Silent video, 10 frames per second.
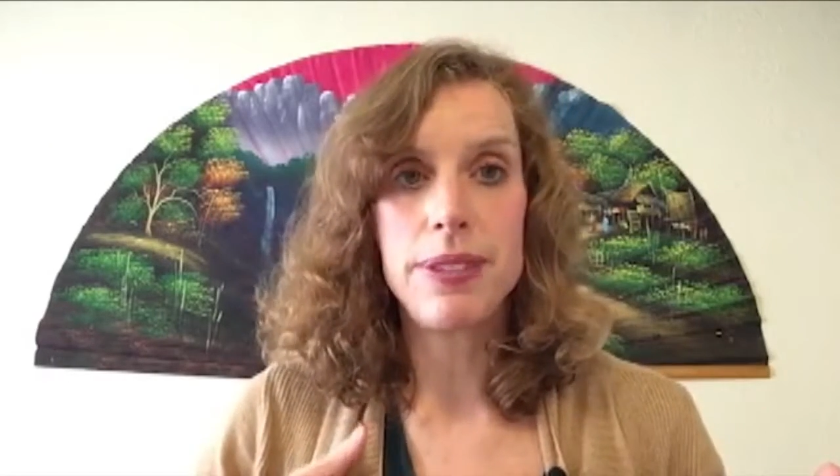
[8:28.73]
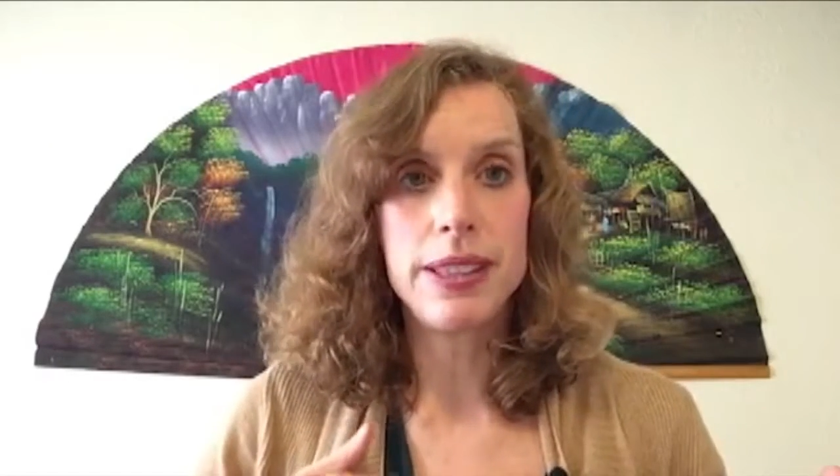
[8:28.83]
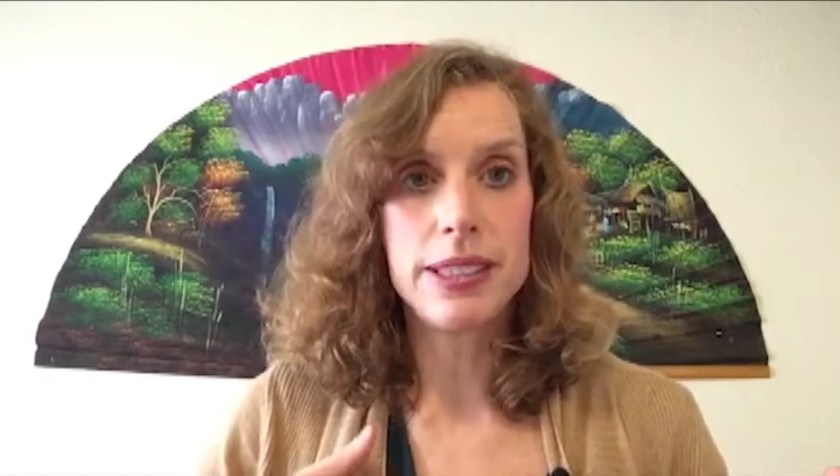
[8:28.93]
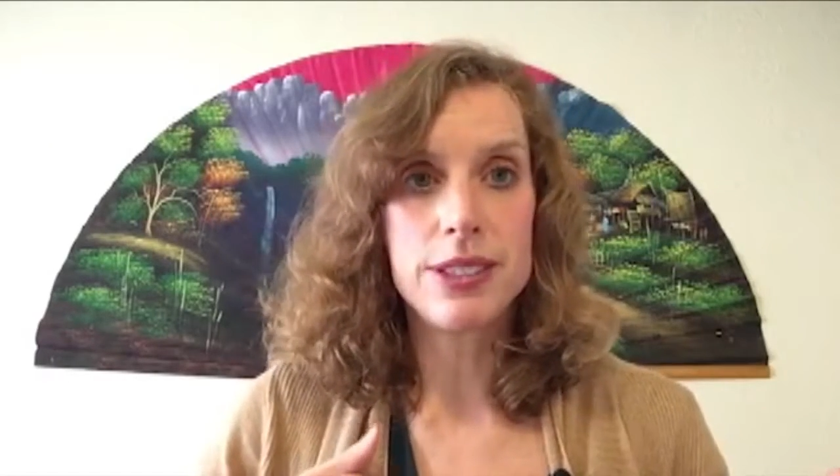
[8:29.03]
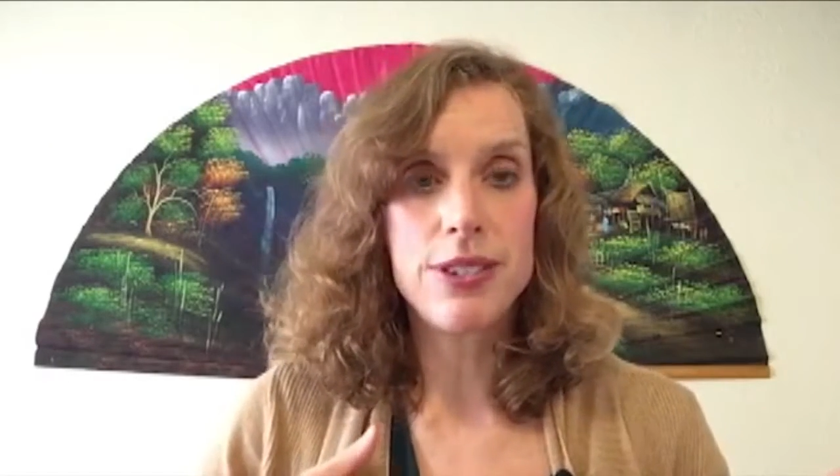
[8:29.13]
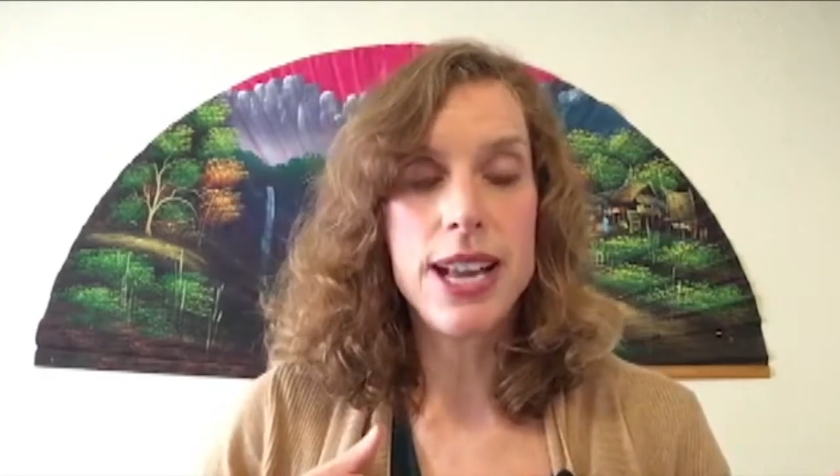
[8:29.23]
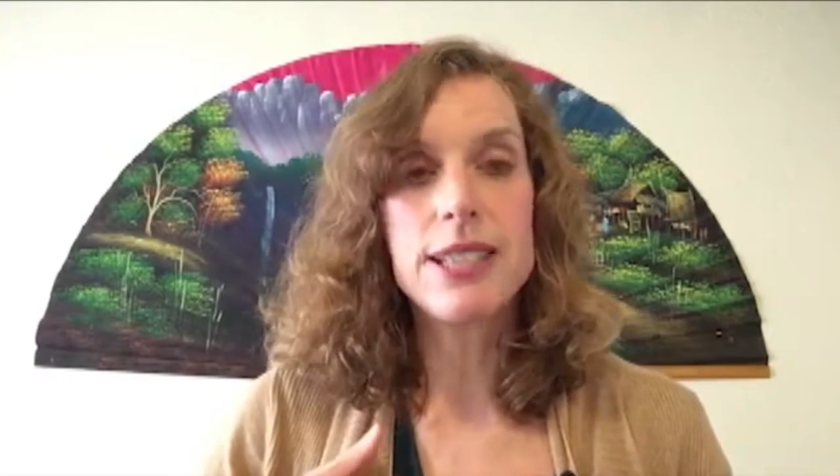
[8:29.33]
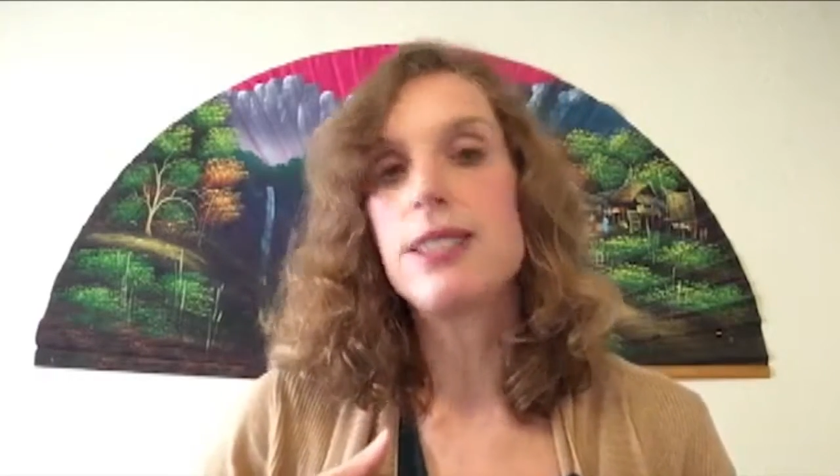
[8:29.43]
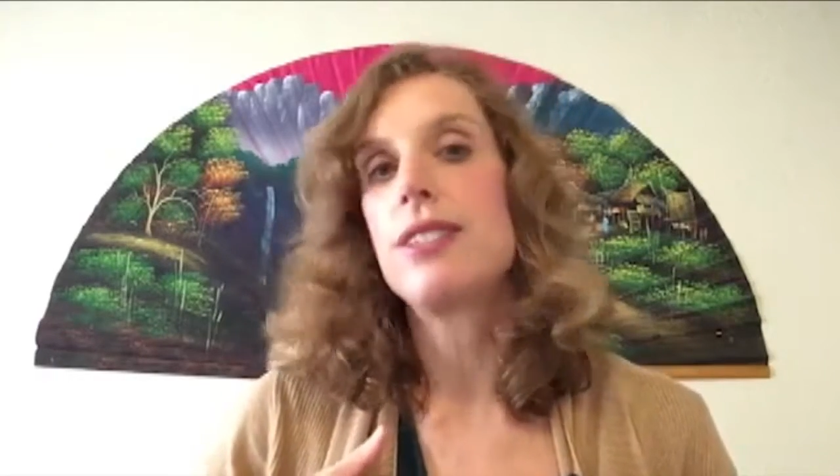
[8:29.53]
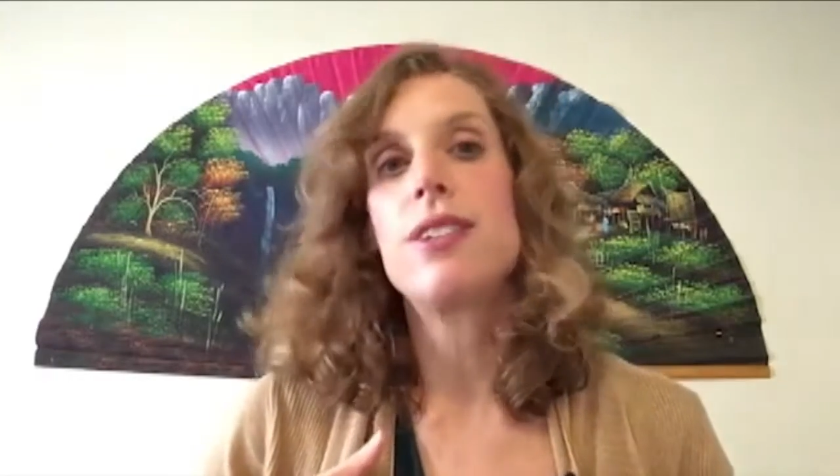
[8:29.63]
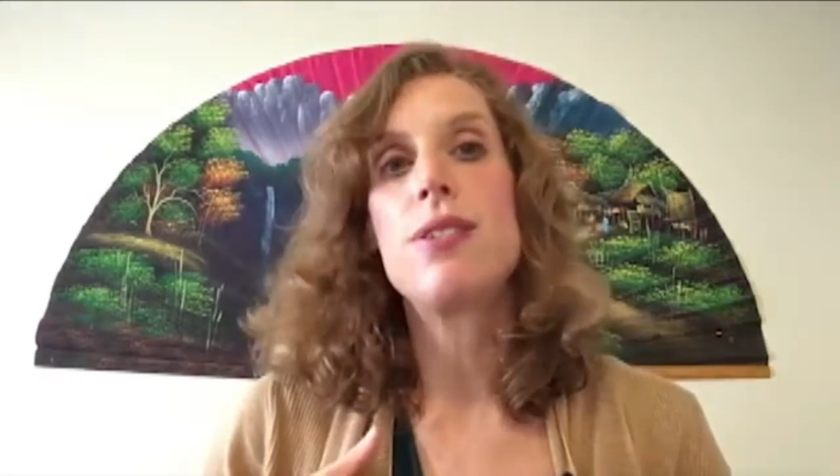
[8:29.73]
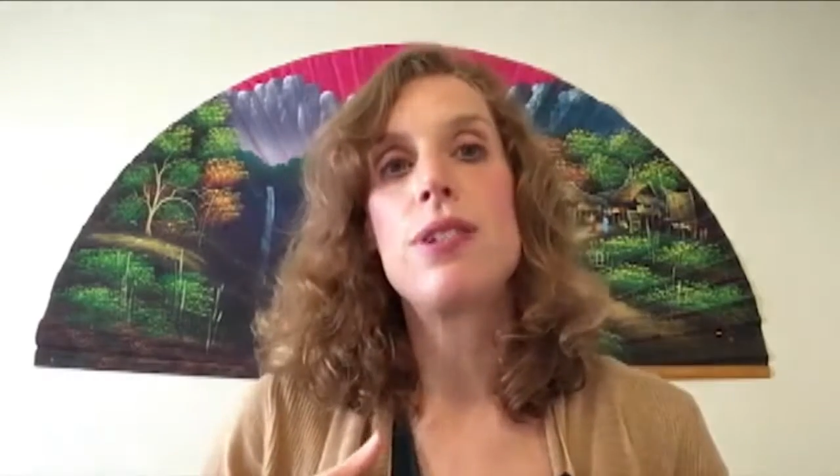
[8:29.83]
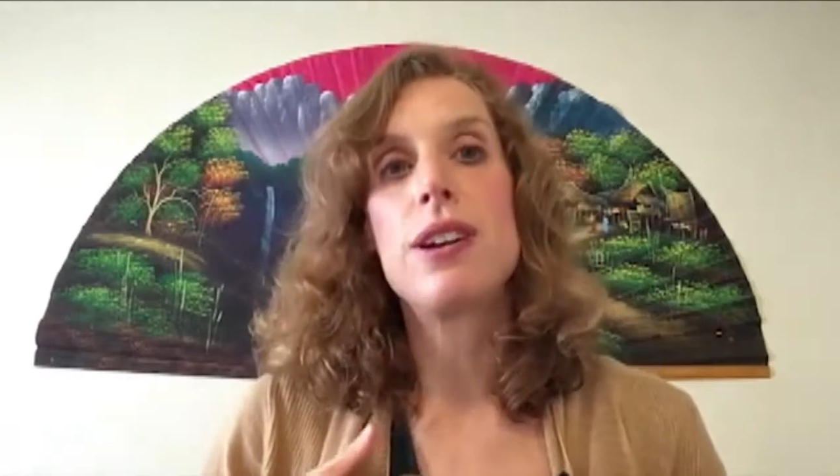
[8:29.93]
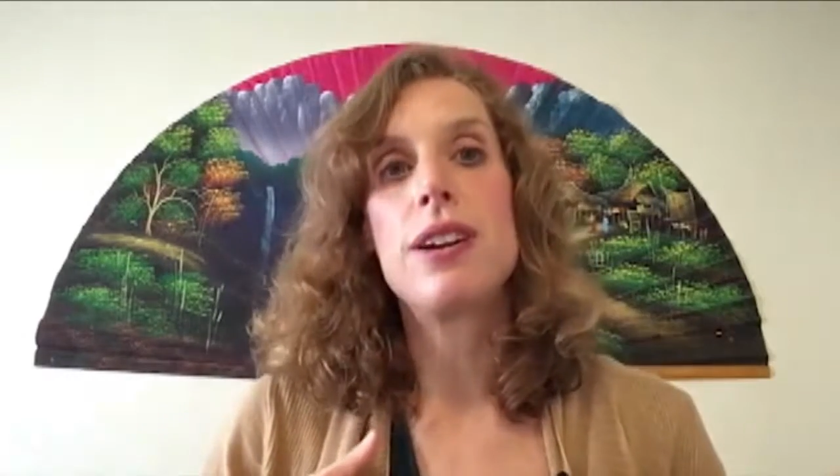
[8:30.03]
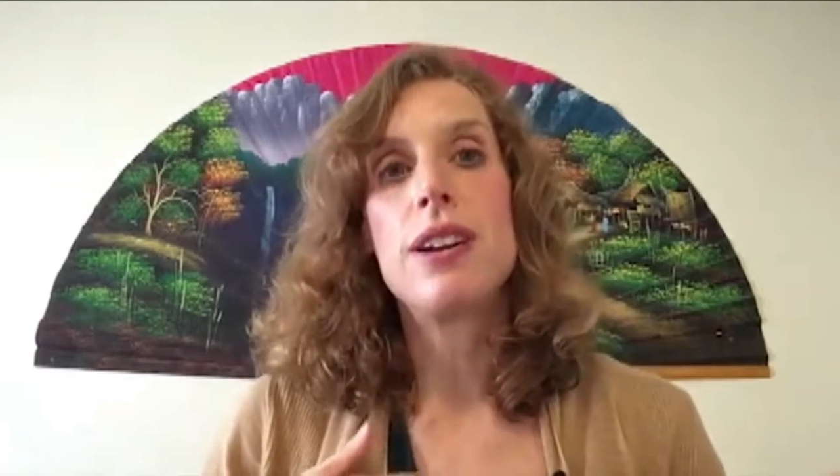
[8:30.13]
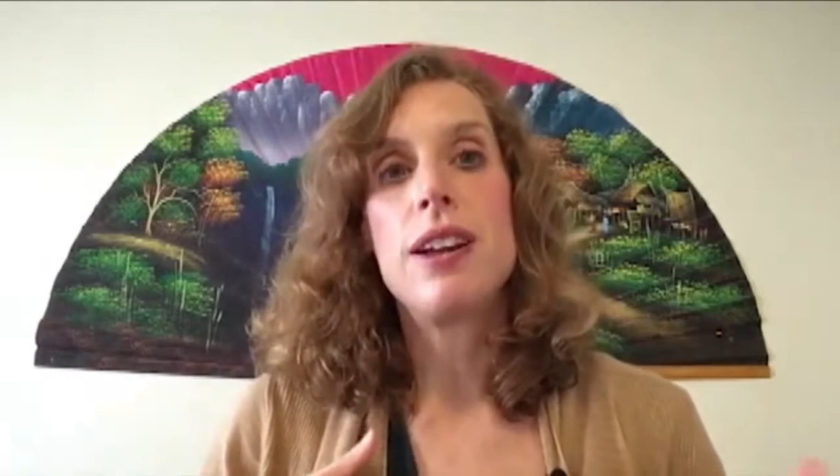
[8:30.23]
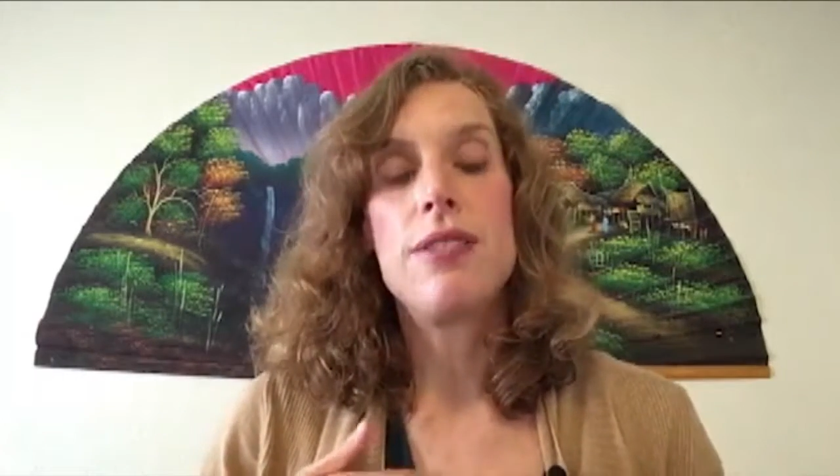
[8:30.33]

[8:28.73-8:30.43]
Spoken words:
feeling stressed or